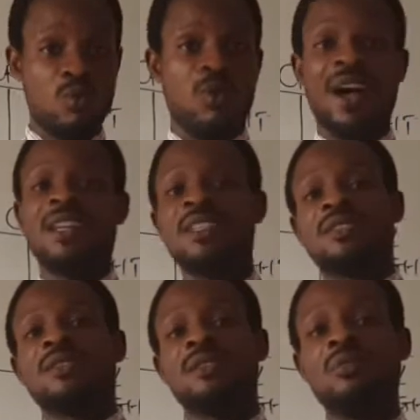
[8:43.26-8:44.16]
at
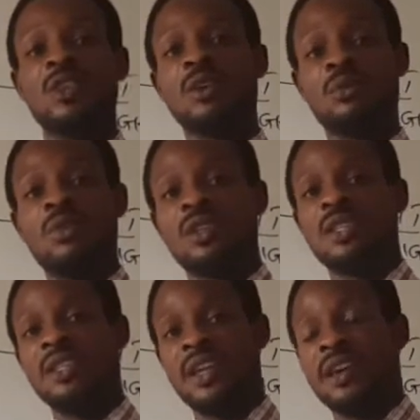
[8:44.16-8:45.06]
least more than
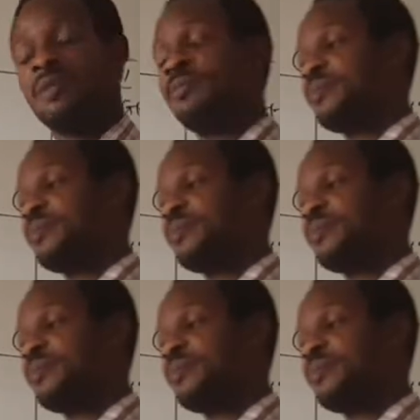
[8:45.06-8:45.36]
1 year.